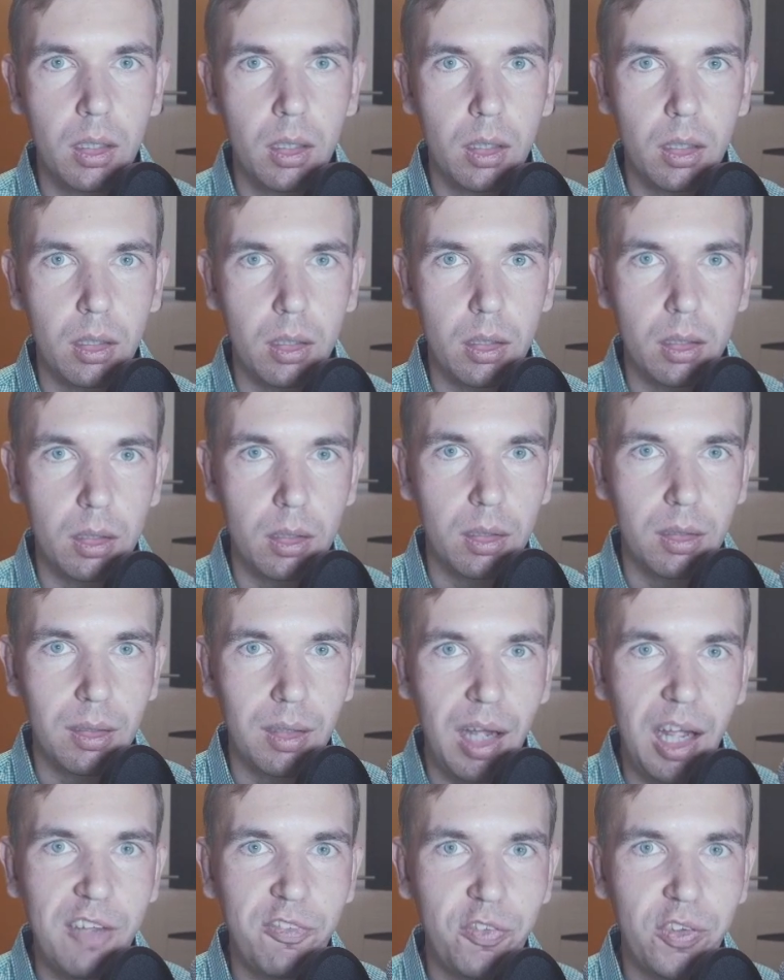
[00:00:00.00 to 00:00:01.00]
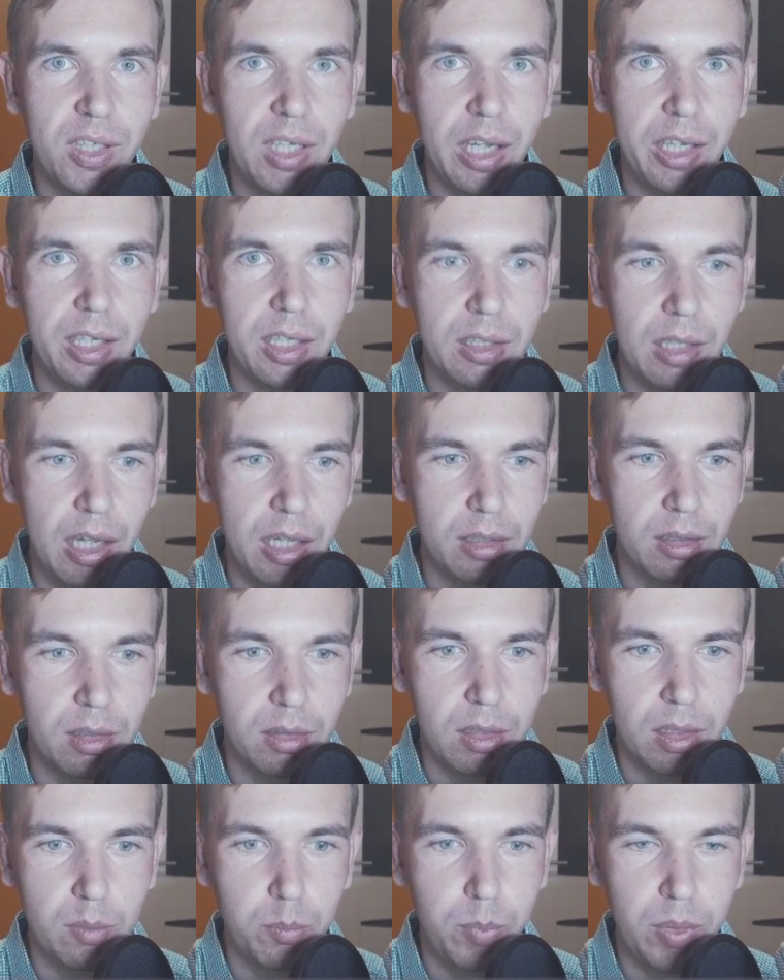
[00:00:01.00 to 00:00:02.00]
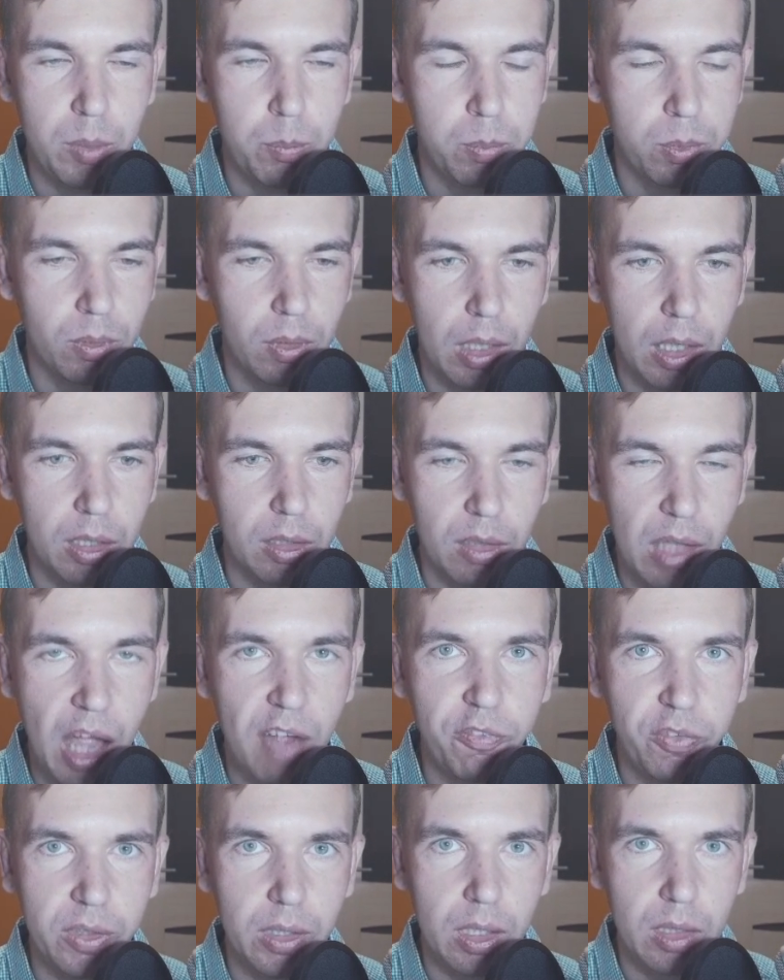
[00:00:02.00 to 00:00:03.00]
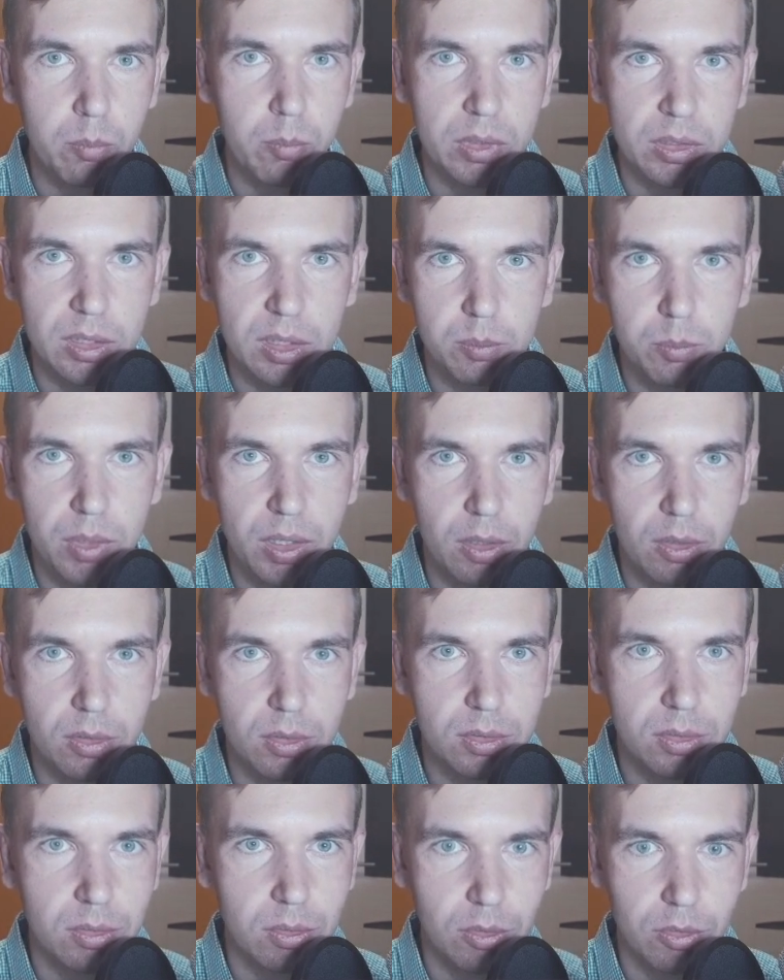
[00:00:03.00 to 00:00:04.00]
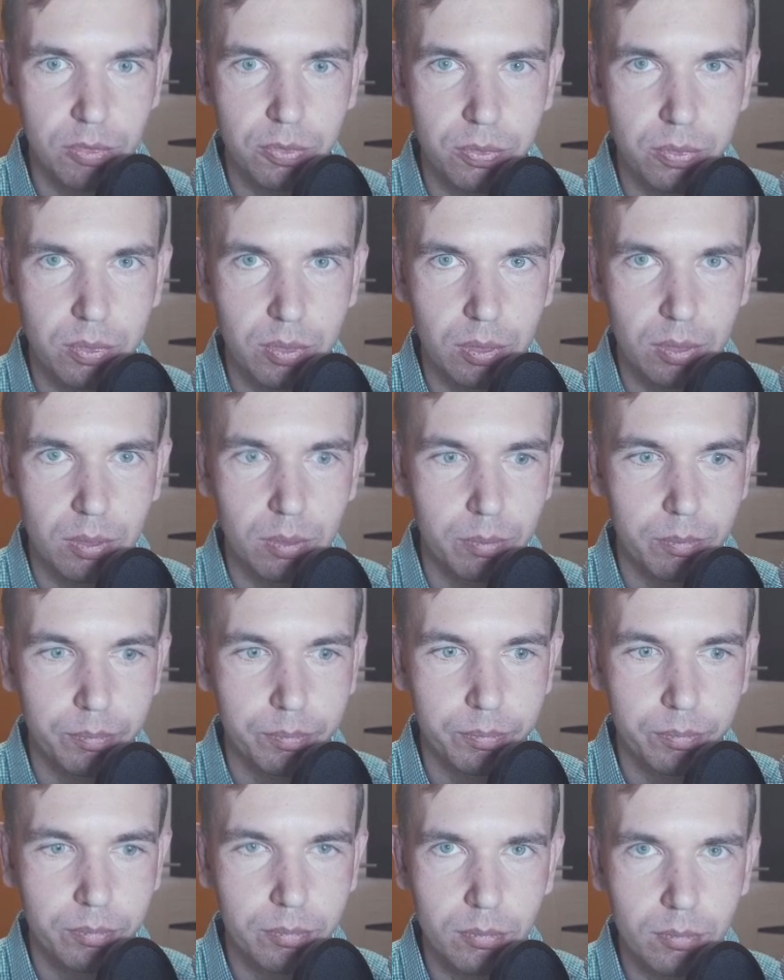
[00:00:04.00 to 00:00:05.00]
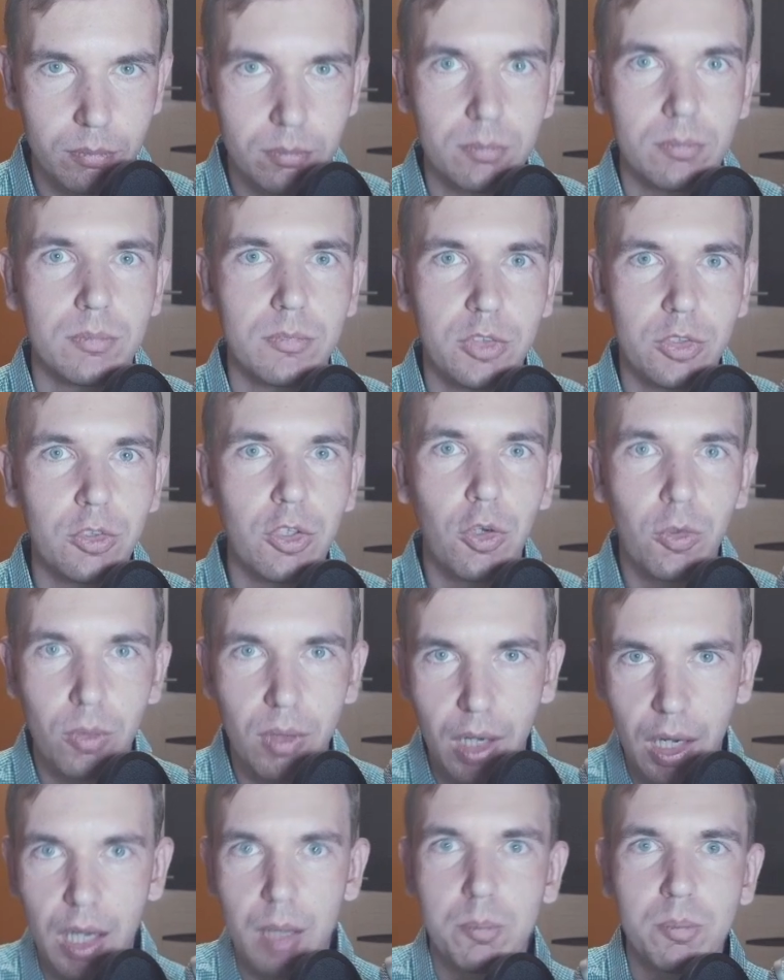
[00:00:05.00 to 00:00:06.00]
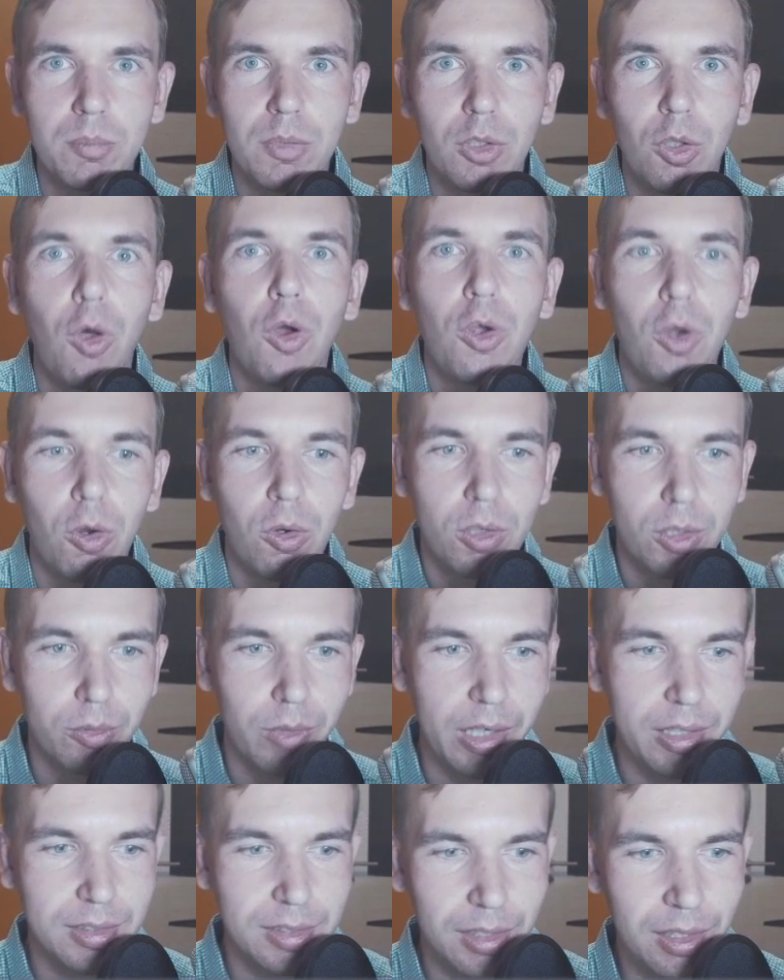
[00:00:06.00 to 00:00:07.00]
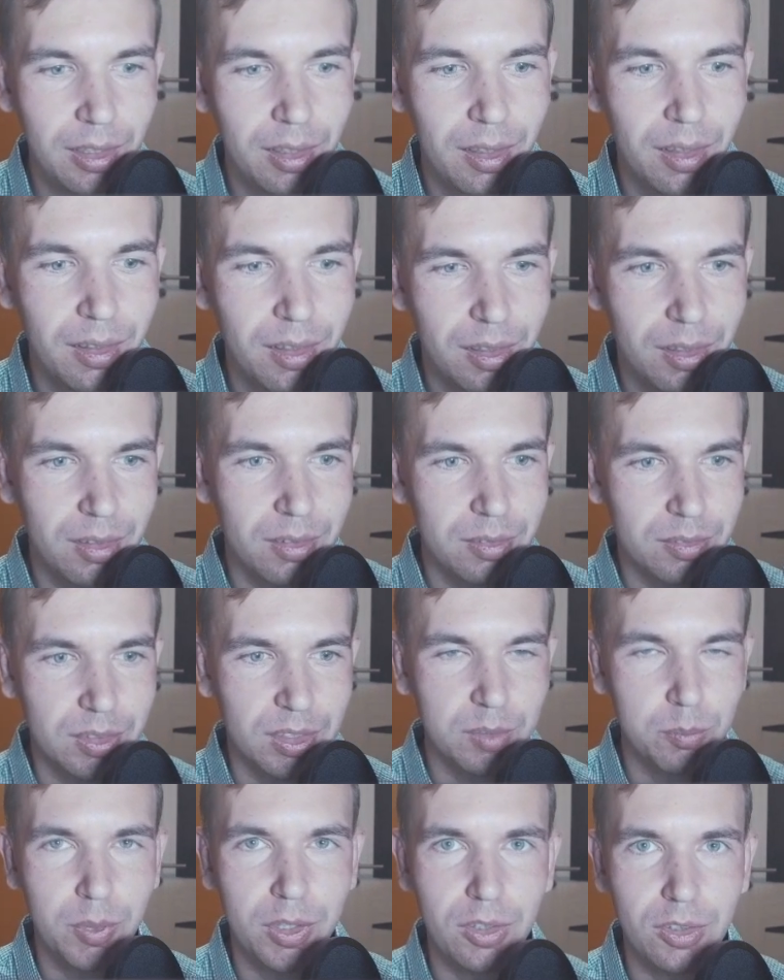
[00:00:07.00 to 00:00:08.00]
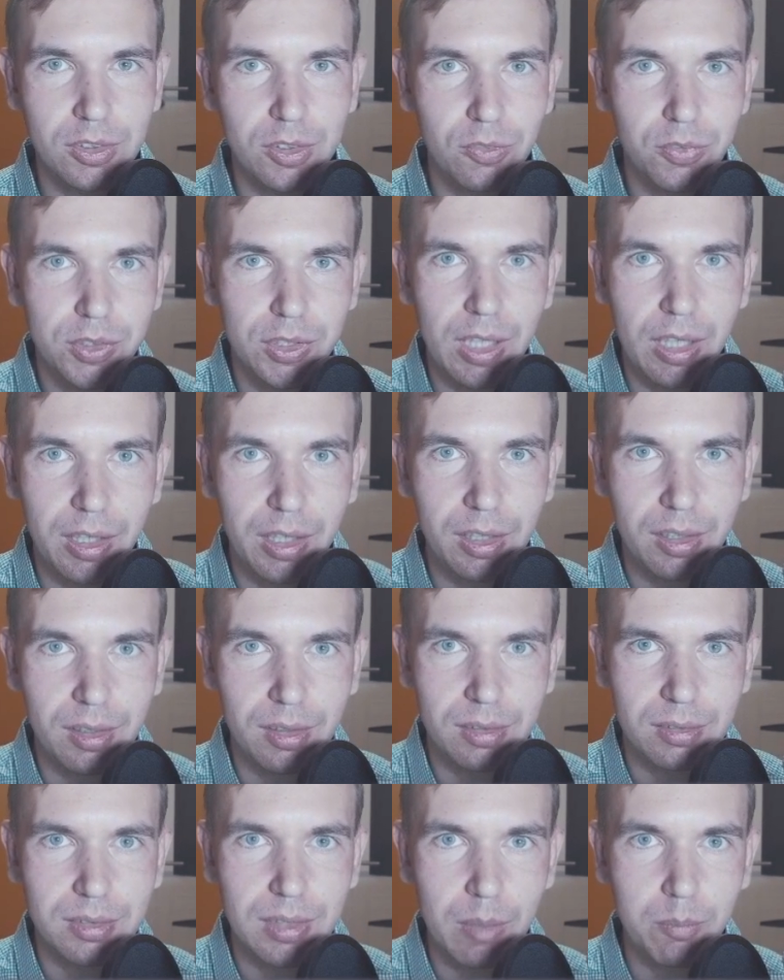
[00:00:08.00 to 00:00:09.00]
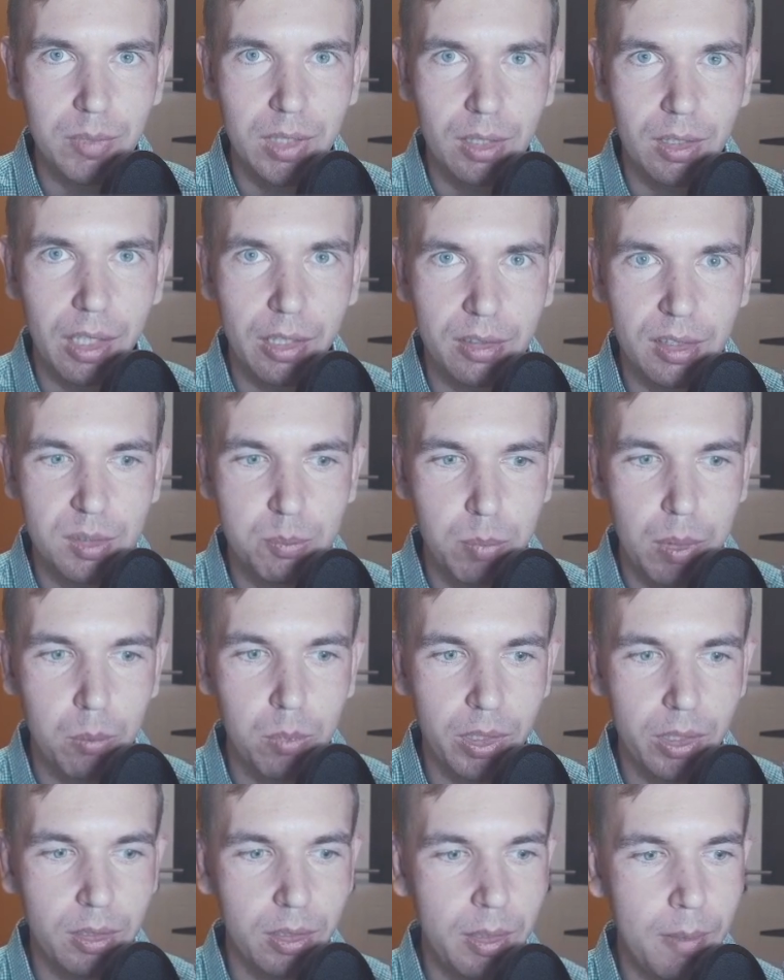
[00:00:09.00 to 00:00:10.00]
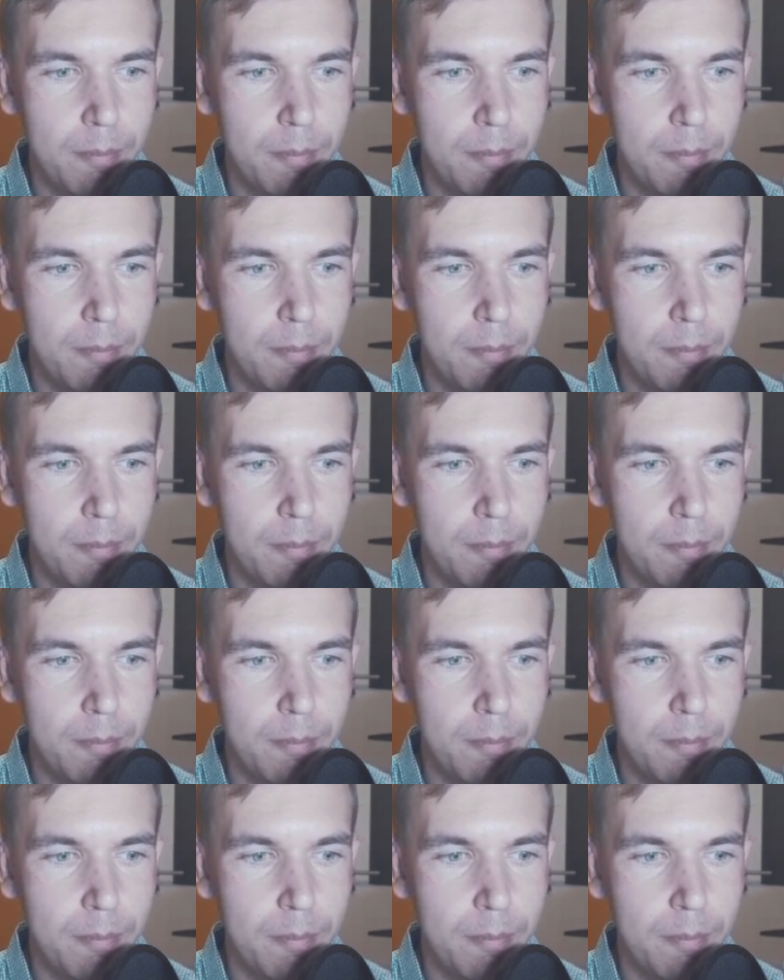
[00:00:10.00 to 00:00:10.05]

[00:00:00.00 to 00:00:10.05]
I think I can handle that people are laughing at me just because of, I'm loco crazy, just because of sharing something like this publicly.